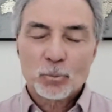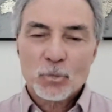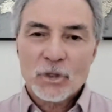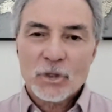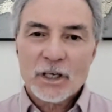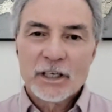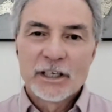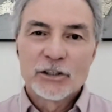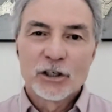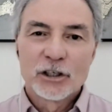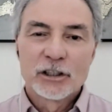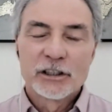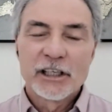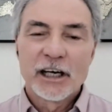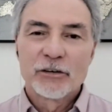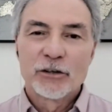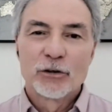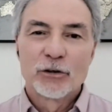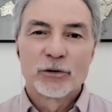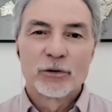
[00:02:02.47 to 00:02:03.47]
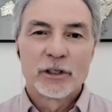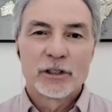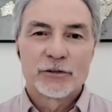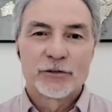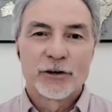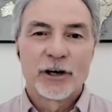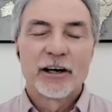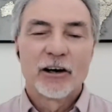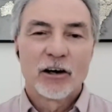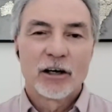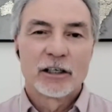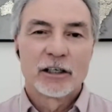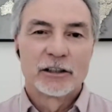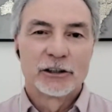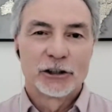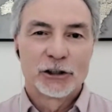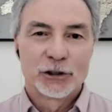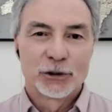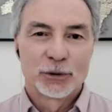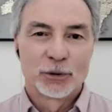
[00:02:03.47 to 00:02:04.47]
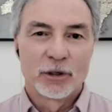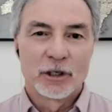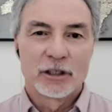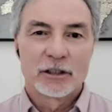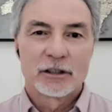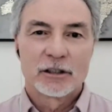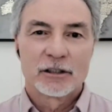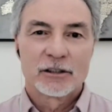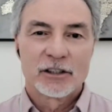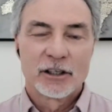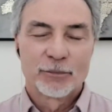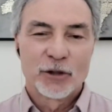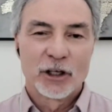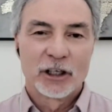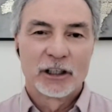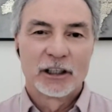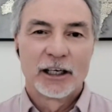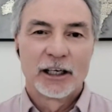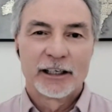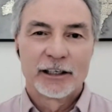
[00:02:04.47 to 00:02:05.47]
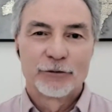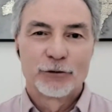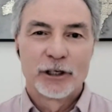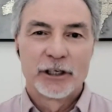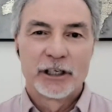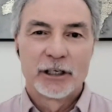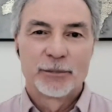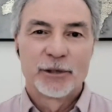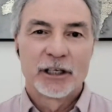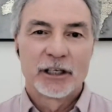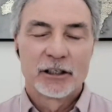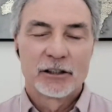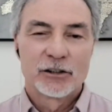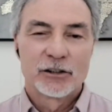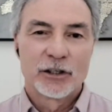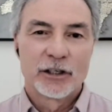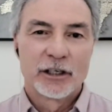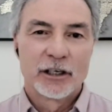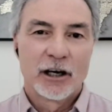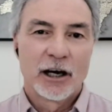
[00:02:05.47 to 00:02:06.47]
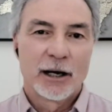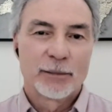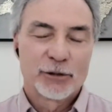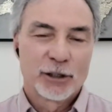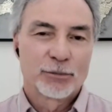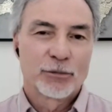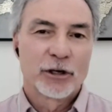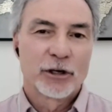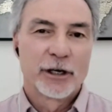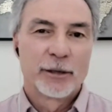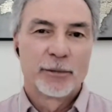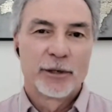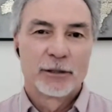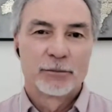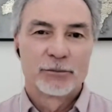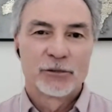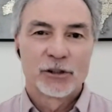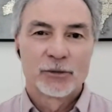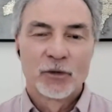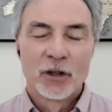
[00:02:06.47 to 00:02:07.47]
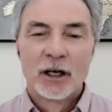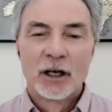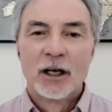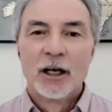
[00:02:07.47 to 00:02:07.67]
it turns out it's very hard to short something like NVIDIA because of the option premiums,